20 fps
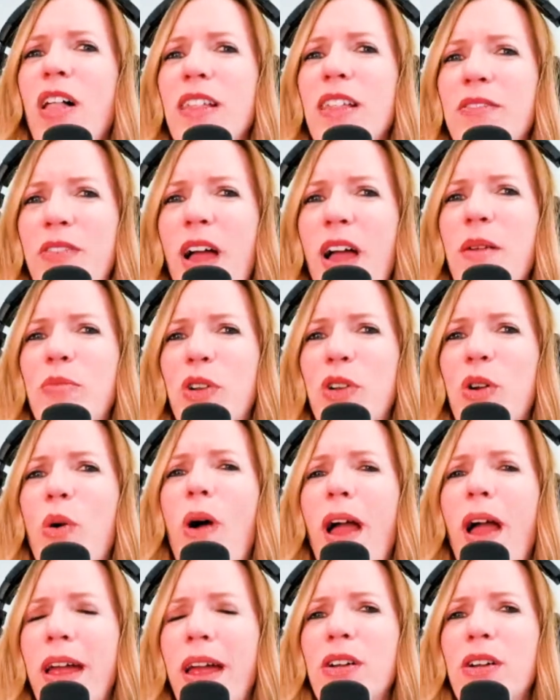If I'm
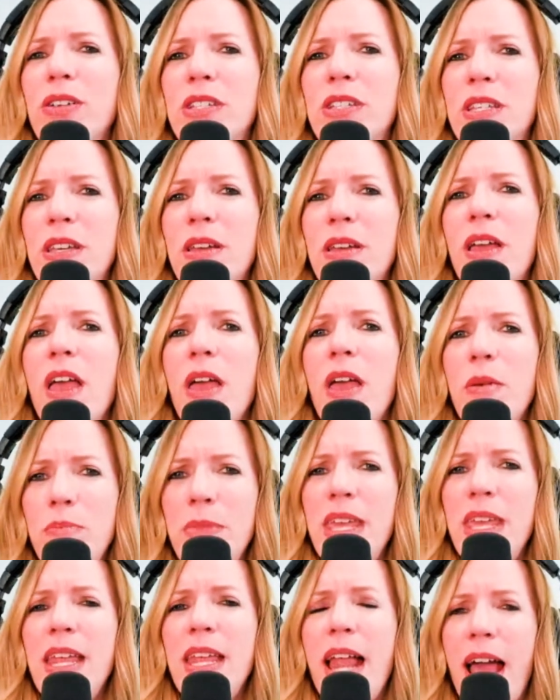required to
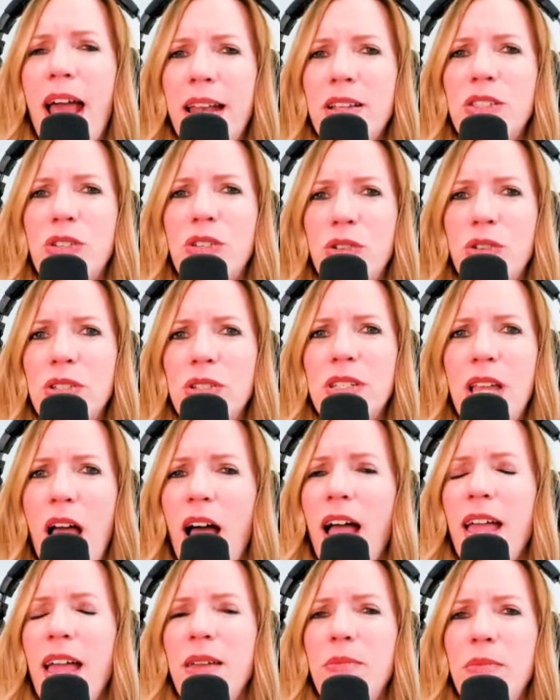meet at a certain
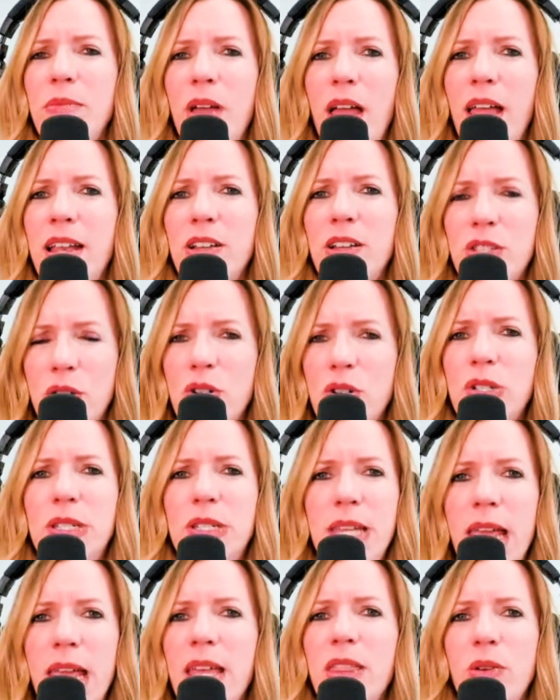time and a certain
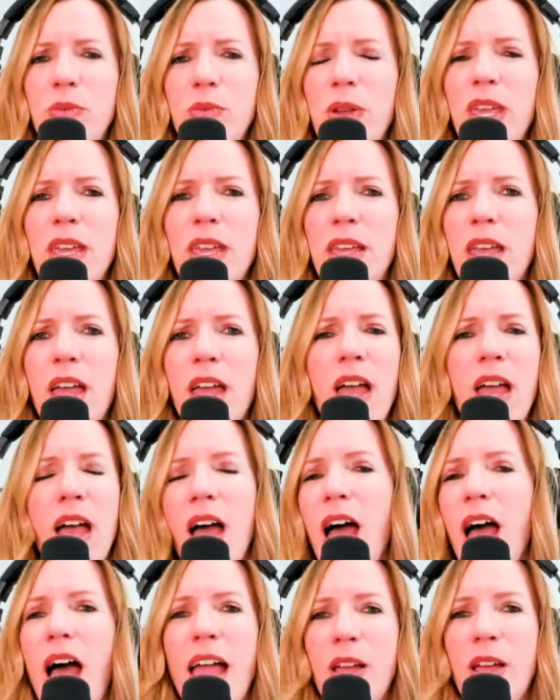day of the week,
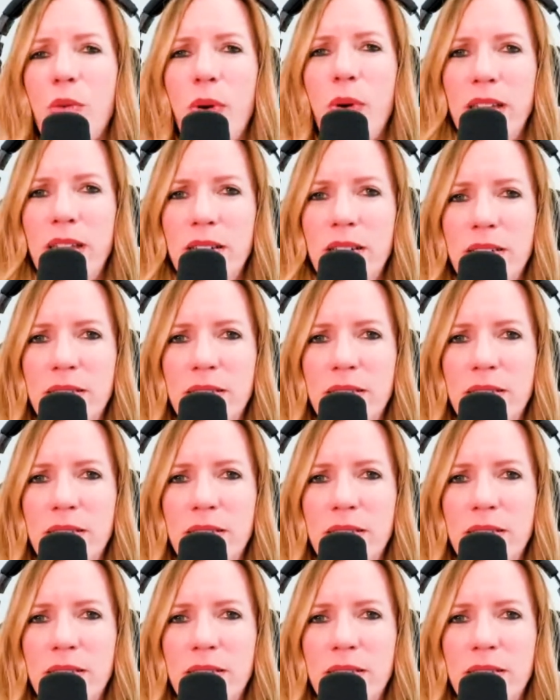I quit.